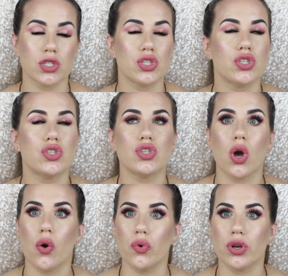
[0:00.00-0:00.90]

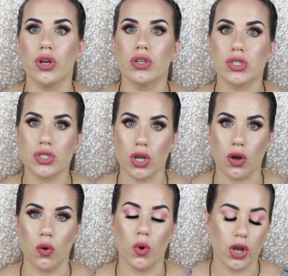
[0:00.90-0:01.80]
So
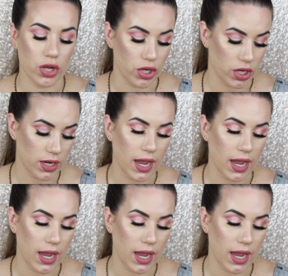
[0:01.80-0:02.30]
good.